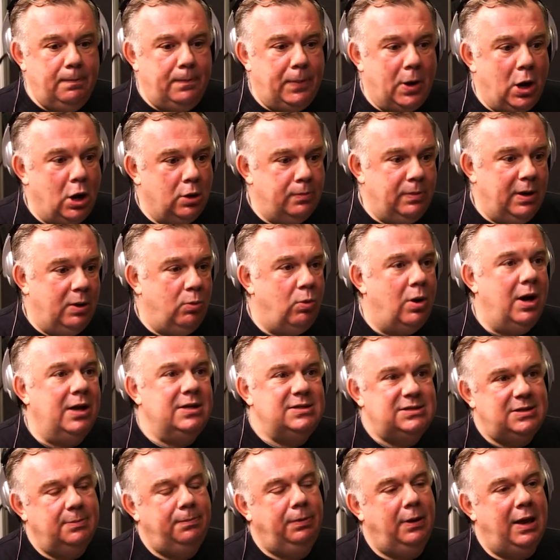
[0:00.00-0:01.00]
Pogba
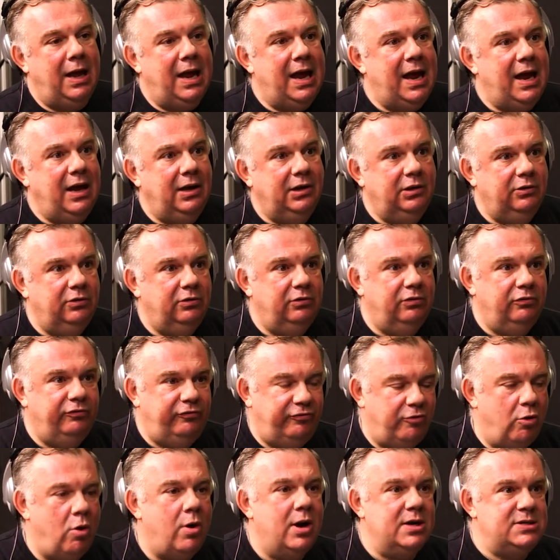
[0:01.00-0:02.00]
wants to play
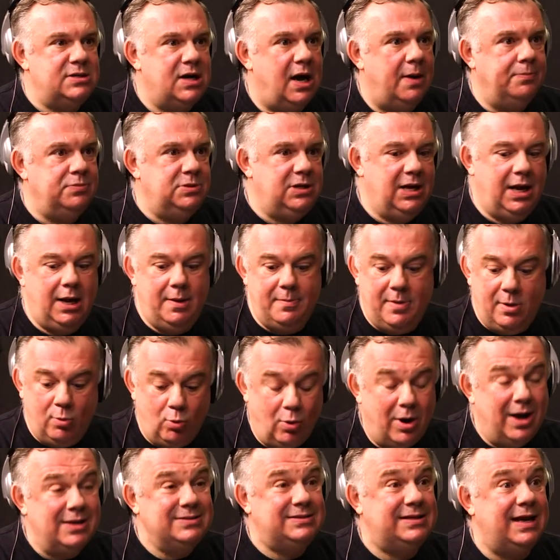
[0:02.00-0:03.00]
for a top team. He
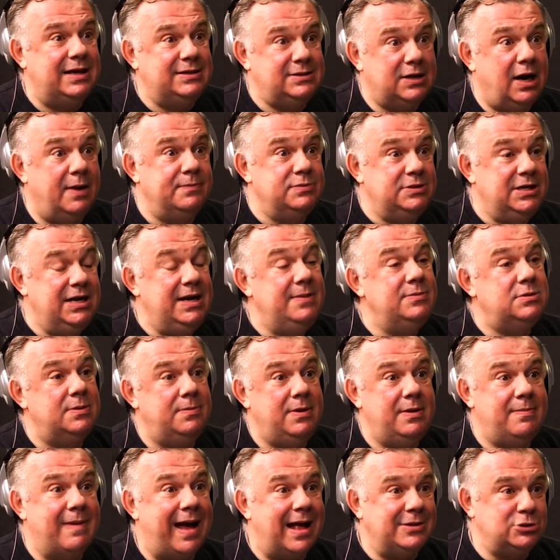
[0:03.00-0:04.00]
wants that top team mm.
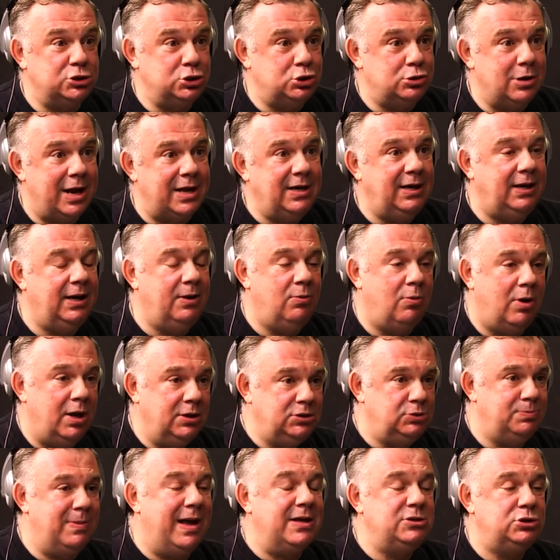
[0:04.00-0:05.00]
to be Manchester United. He
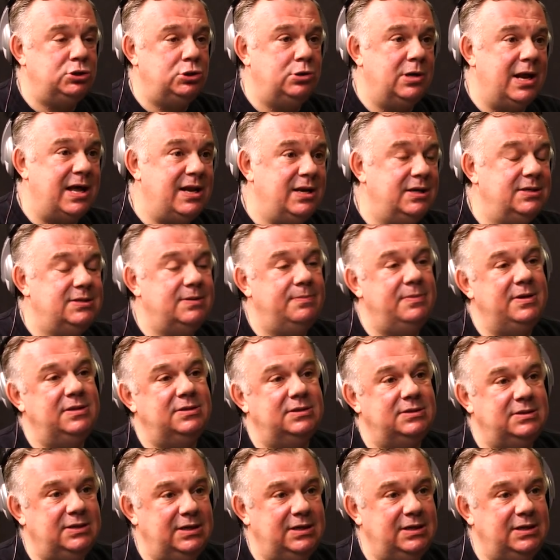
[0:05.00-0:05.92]
wants Manchester United to be the